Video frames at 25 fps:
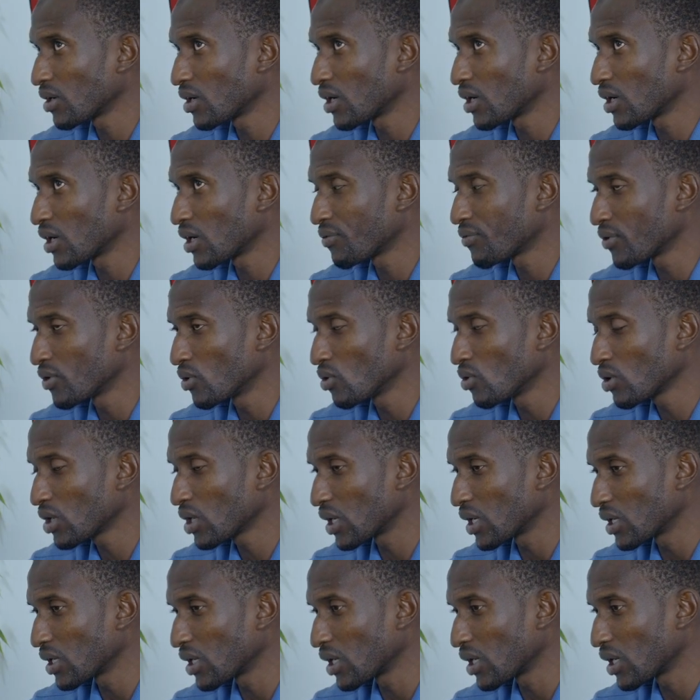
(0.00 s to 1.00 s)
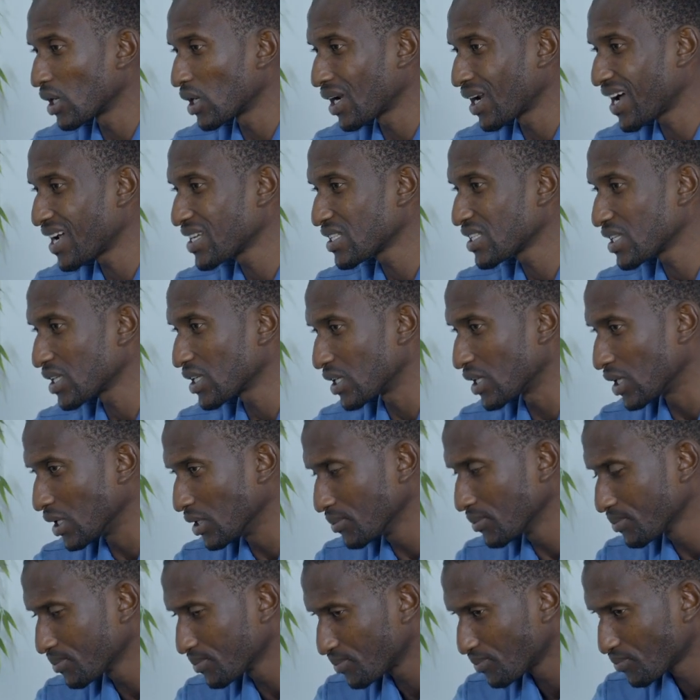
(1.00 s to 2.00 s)
if you look at last year,
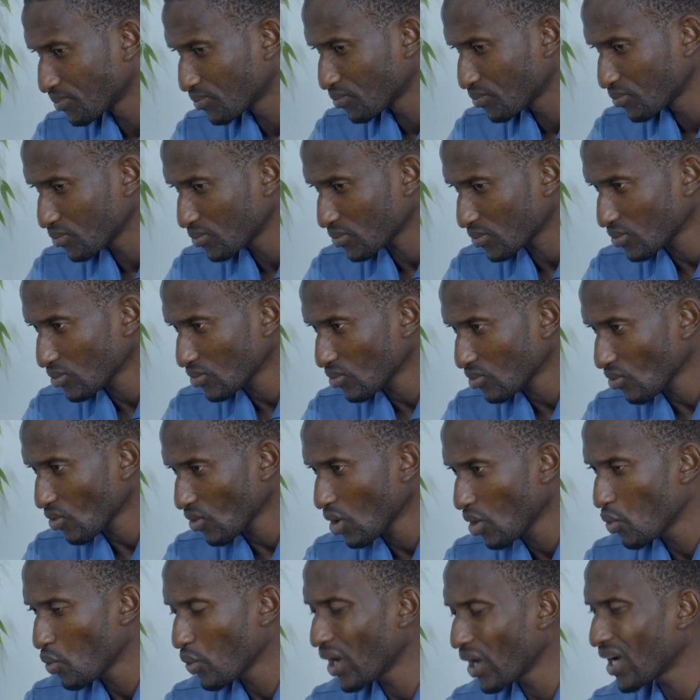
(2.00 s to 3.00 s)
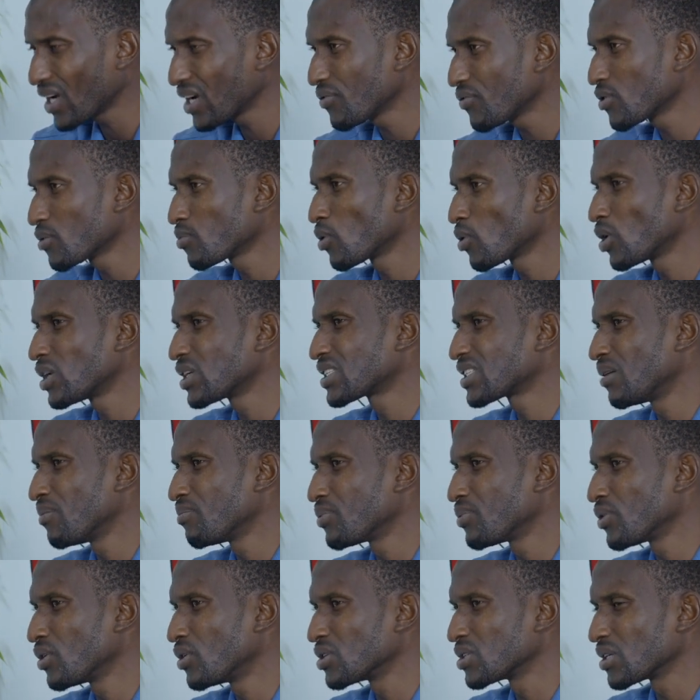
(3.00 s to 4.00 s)
we had a football
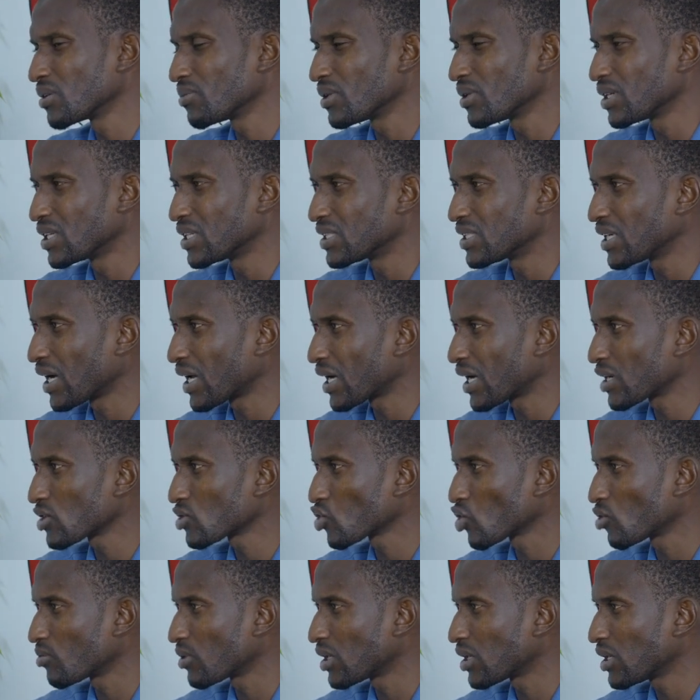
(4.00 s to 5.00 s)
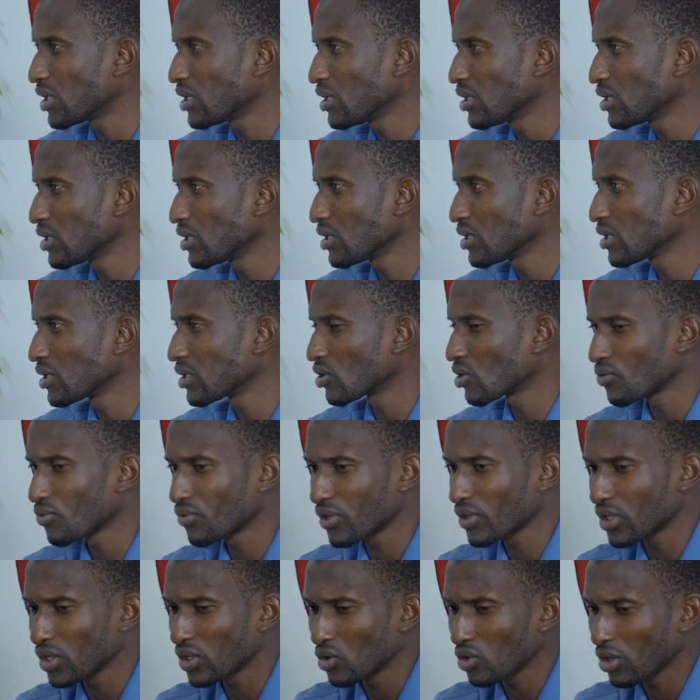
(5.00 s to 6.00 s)
championship in Jarasoma,
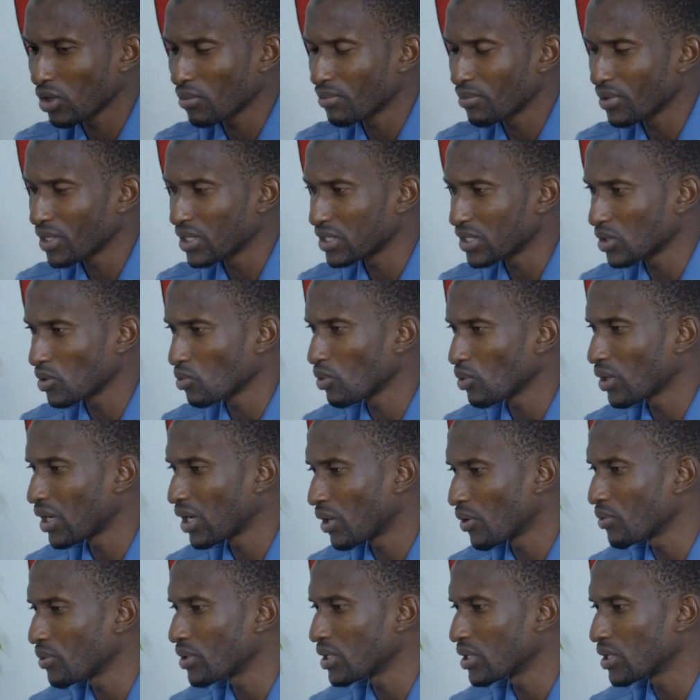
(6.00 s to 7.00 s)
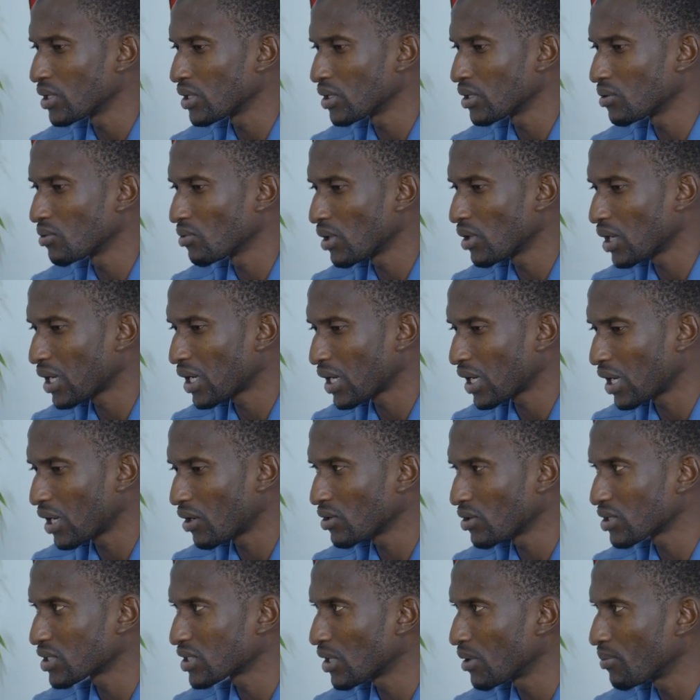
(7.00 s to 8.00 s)
for the lower basic, where we were
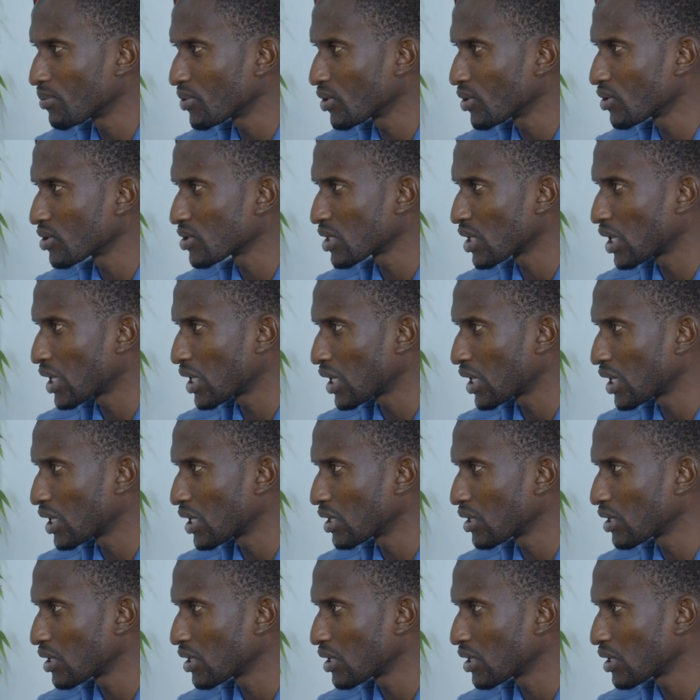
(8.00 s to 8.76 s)
crowned champions again.